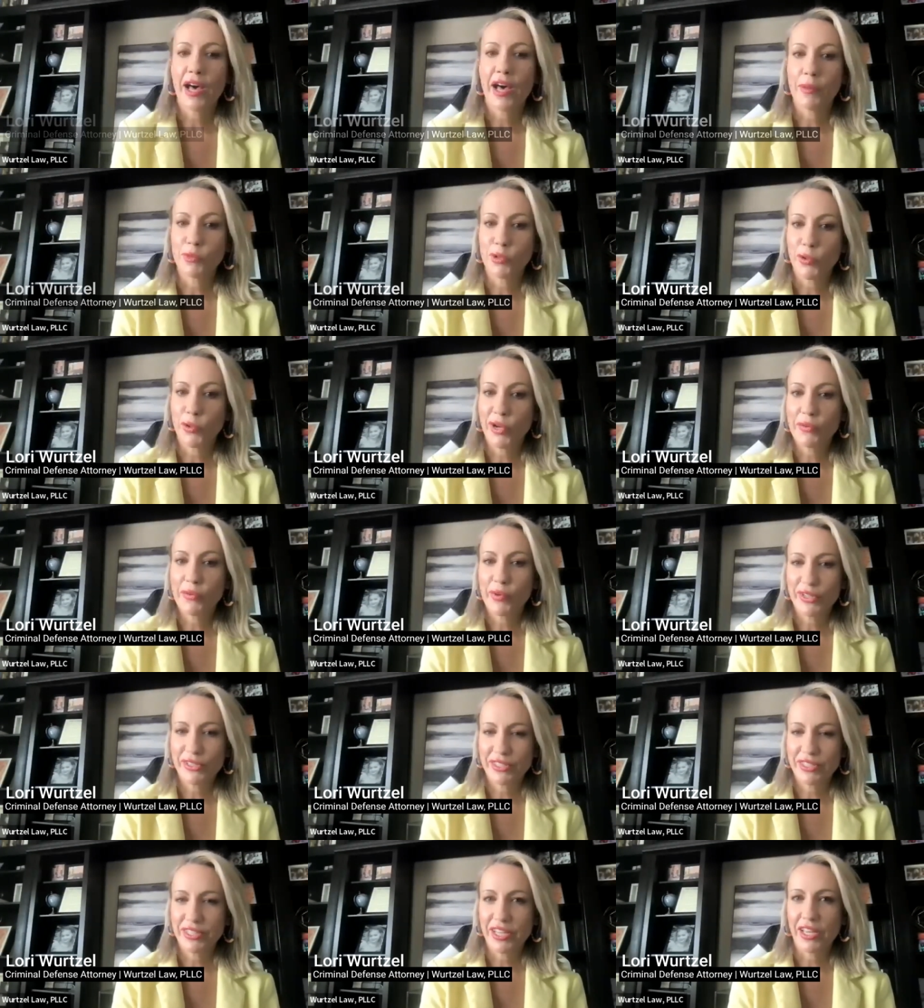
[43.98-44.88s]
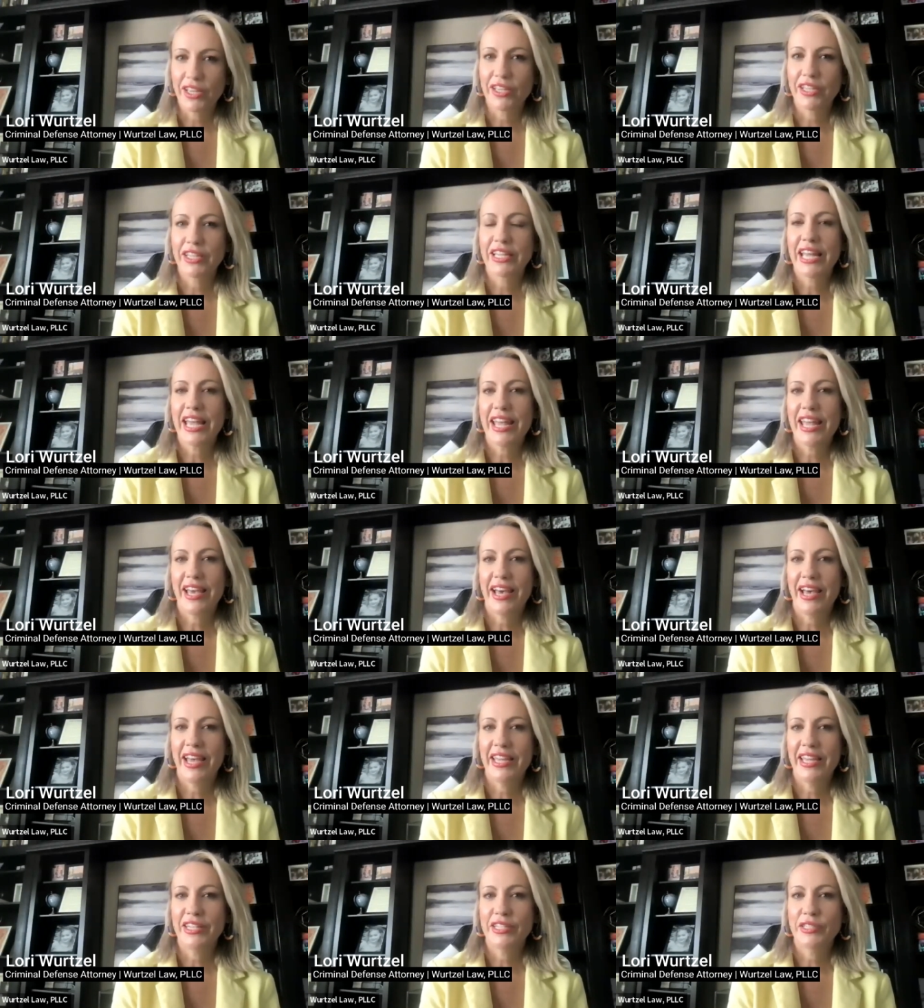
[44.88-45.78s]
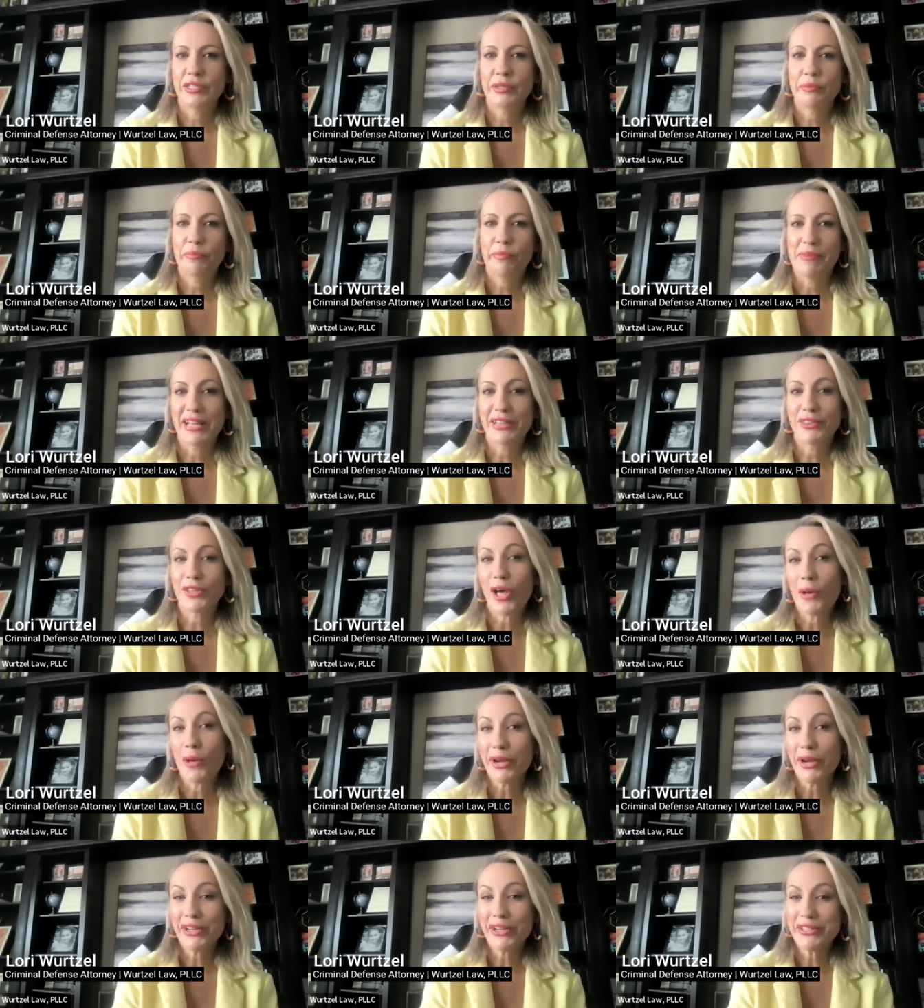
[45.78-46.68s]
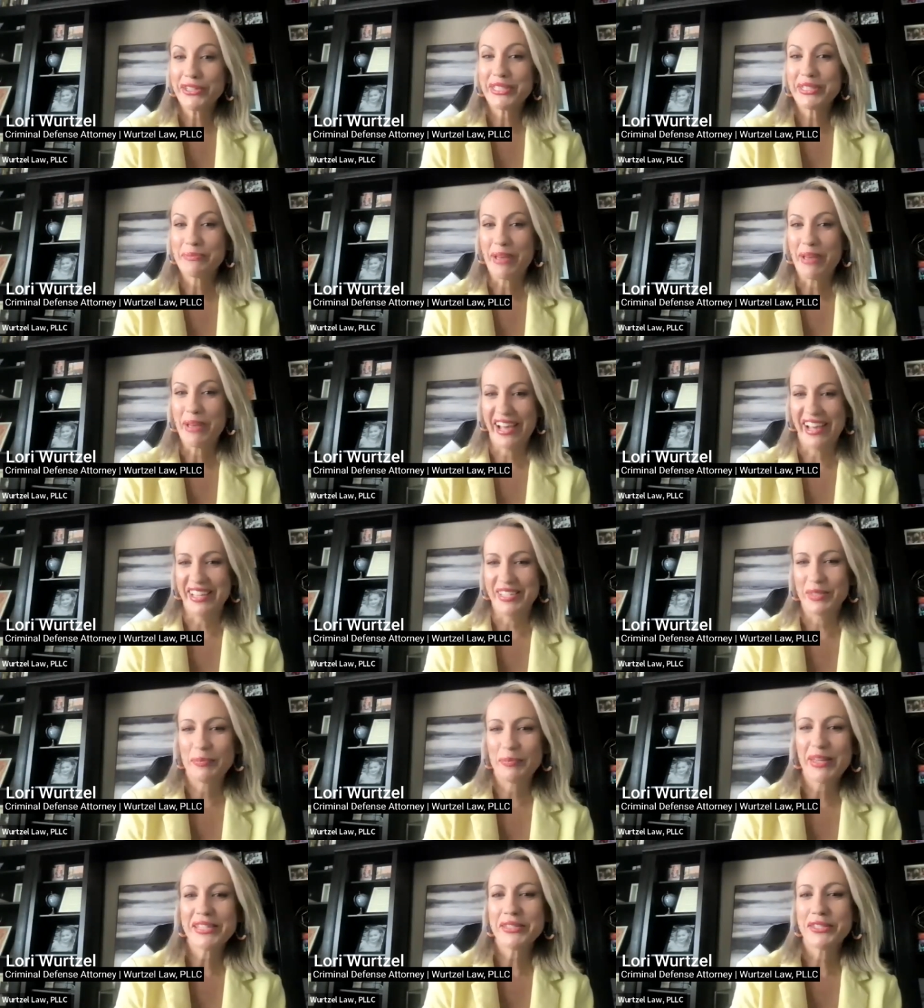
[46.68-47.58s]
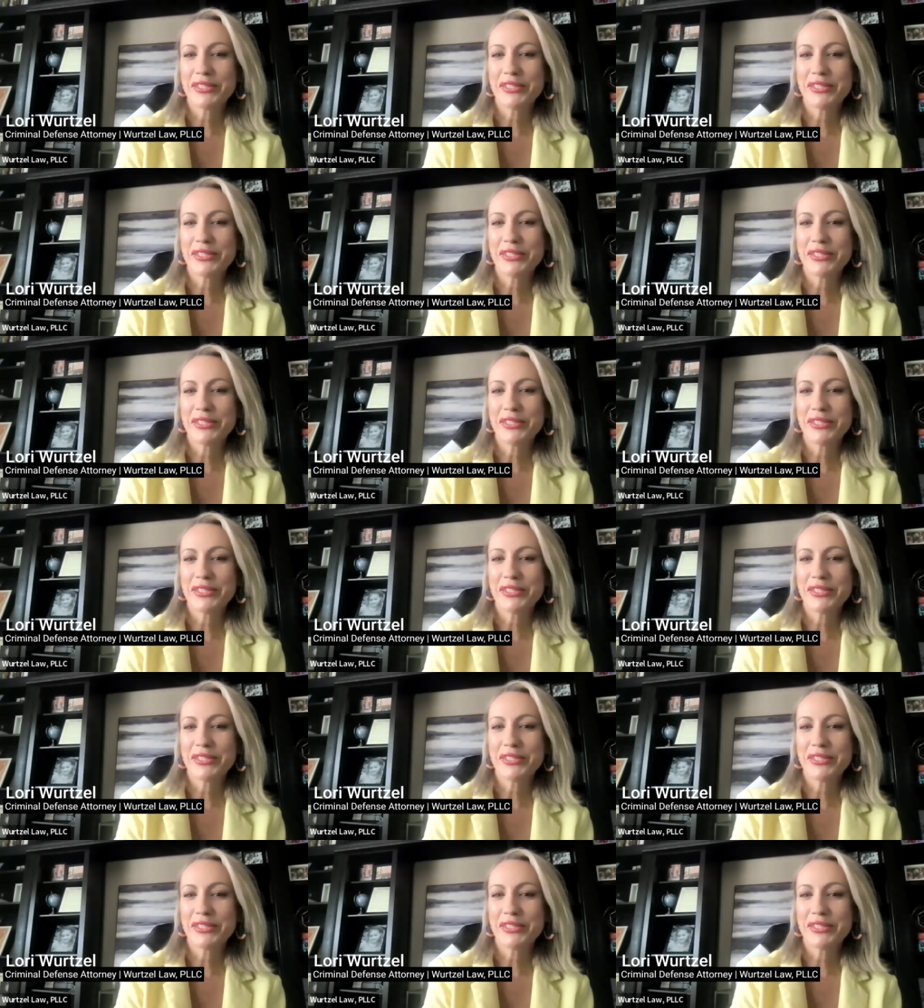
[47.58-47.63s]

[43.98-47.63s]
I'm Lori Wurtzel, and my law partner is my husband.